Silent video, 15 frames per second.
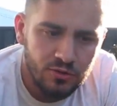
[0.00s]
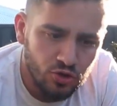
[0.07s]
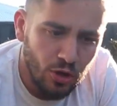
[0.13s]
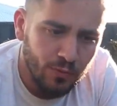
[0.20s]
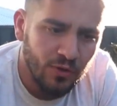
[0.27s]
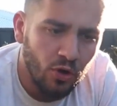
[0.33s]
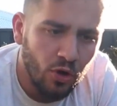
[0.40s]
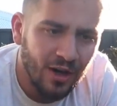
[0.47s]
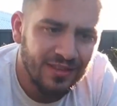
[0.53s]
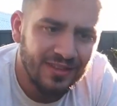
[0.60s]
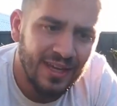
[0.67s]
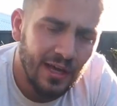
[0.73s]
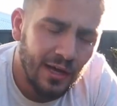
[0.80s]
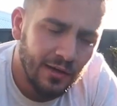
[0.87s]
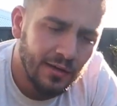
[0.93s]
Drop the height
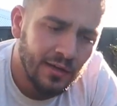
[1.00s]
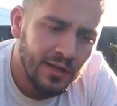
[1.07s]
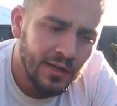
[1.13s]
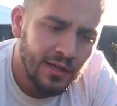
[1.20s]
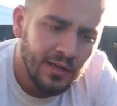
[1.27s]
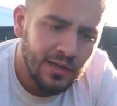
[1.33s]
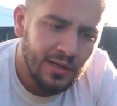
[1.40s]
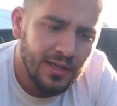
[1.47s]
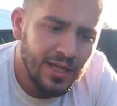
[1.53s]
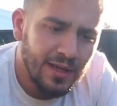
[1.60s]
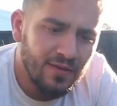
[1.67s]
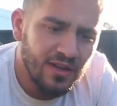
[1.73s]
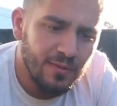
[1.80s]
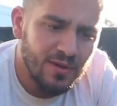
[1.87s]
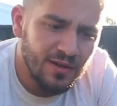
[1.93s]
down,
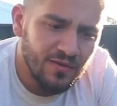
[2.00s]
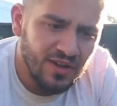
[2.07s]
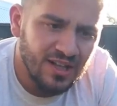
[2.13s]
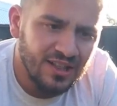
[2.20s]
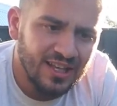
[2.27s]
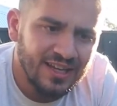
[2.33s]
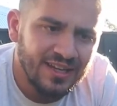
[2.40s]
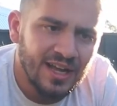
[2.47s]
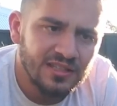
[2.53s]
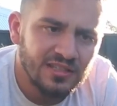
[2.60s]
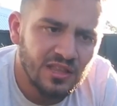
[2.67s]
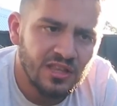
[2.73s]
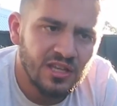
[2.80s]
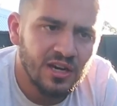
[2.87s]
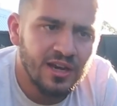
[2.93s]
give it a bit of a clean out
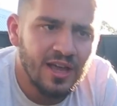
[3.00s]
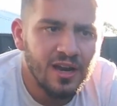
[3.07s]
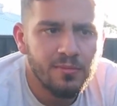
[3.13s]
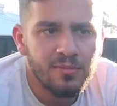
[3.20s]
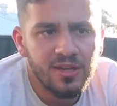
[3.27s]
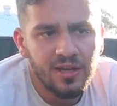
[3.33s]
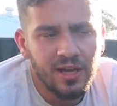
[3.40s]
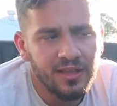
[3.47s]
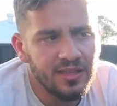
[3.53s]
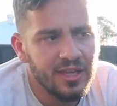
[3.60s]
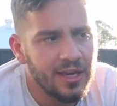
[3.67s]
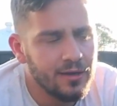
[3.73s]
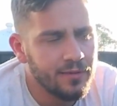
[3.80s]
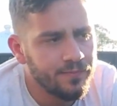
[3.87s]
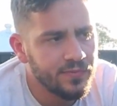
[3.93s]
to thin it out a bit, and
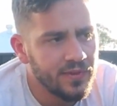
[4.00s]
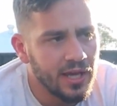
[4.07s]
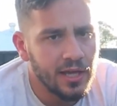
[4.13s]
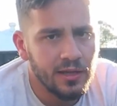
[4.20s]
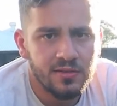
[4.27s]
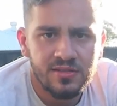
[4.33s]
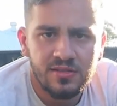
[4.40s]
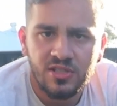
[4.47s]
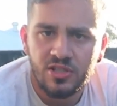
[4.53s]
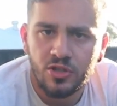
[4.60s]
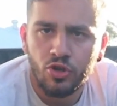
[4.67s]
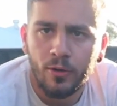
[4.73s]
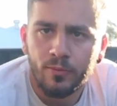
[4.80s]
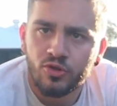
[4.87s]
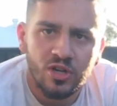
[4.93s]
then just a
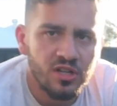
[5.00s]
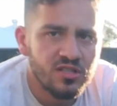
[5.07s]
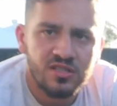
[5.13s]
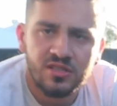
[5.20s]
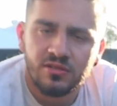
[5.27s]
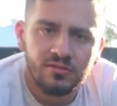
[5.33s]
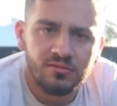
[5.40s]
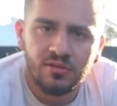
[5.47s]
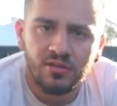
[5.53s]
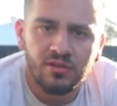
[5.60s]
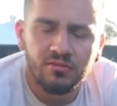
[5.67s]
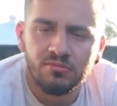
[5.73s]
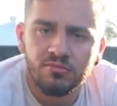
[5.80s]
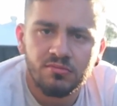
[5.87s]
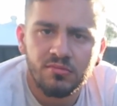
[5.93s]
top dress, and